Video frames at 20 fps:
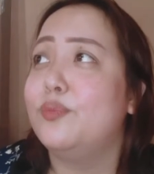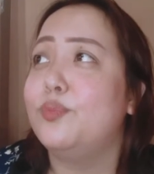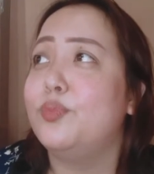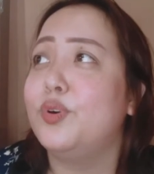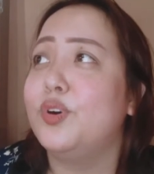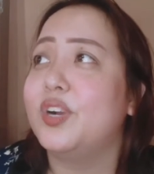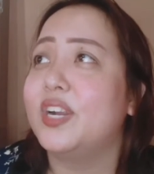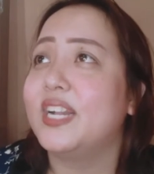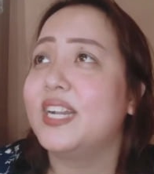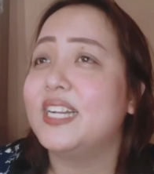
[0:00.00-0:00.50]

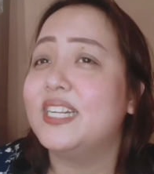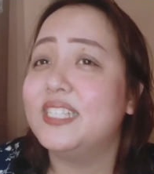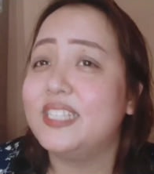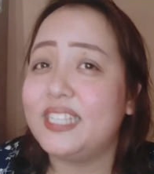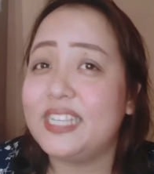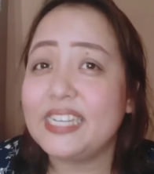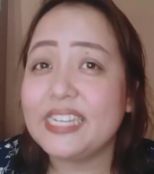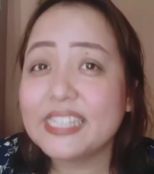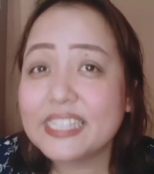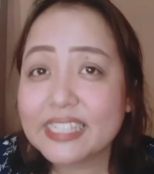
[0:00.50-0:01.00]
more
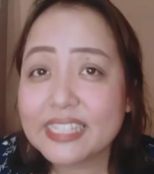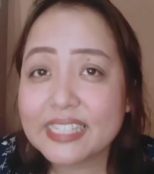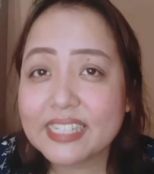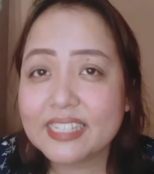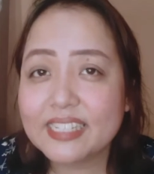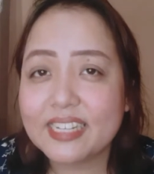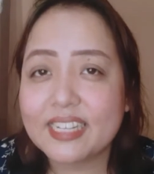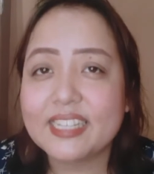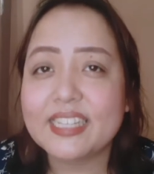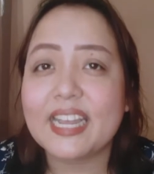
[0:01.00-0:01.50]
clean
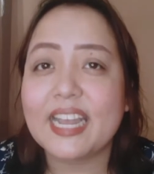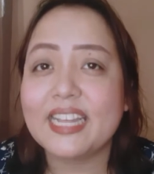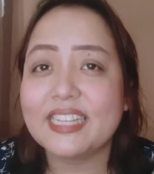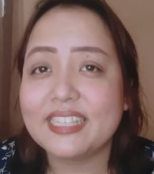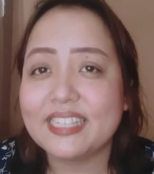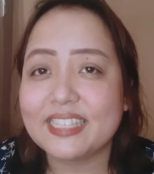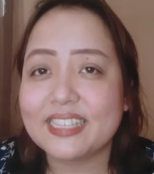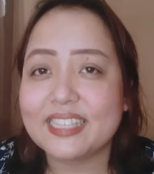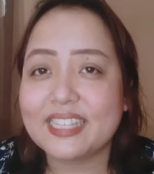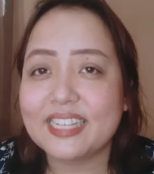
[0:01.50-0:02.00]
and
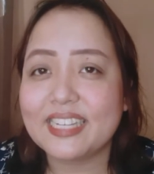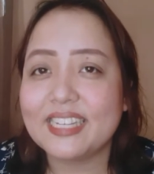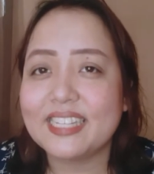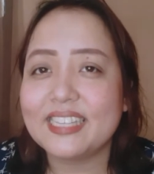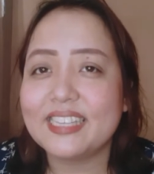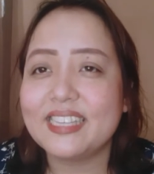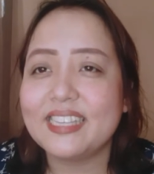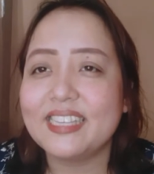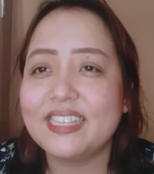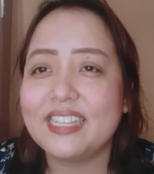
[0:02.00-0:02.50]

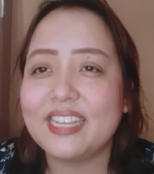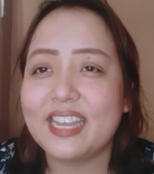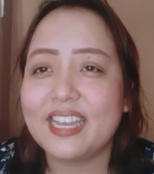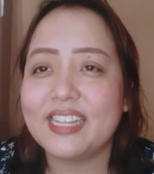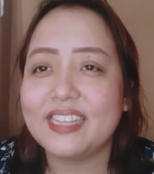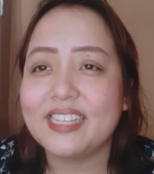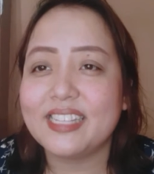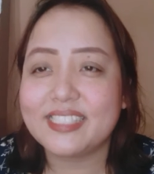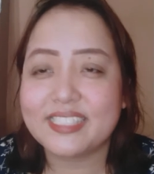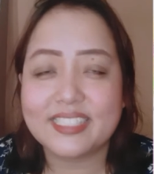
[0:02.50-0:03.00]
edited
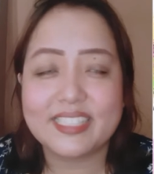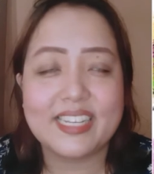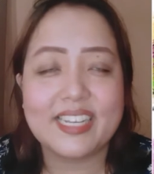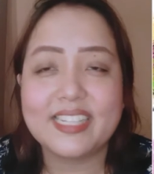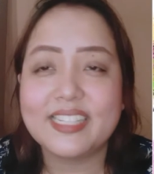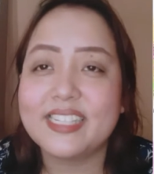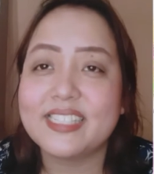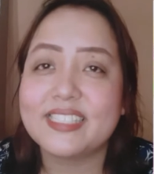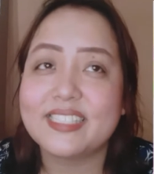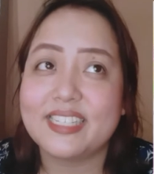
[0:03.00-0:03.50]
in
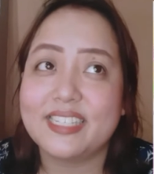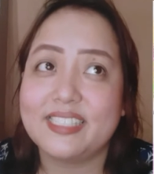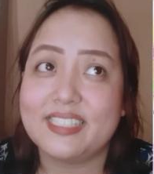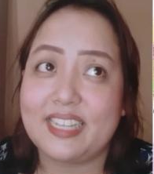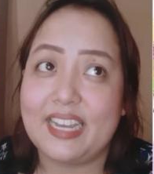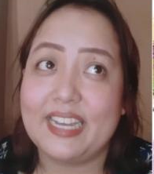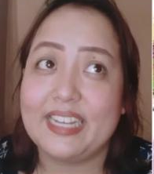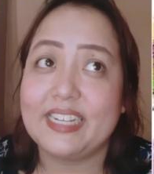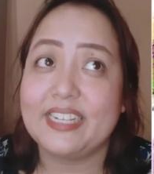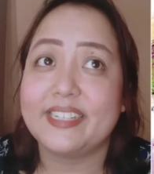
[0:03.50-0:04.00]
its
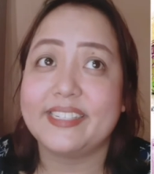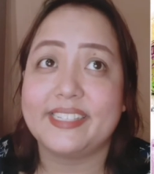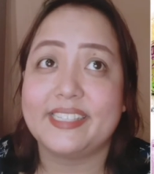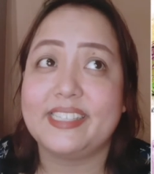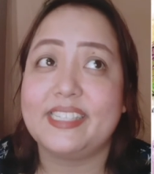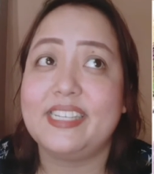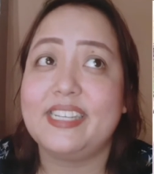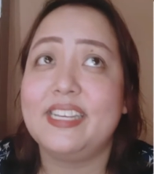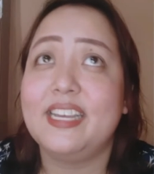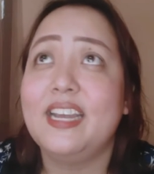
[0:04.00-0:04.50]

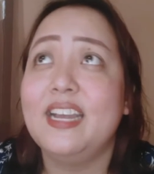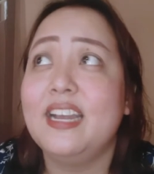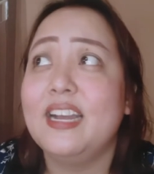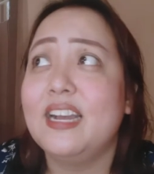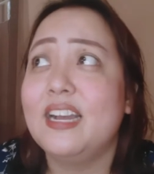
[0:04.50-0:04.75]
entirety.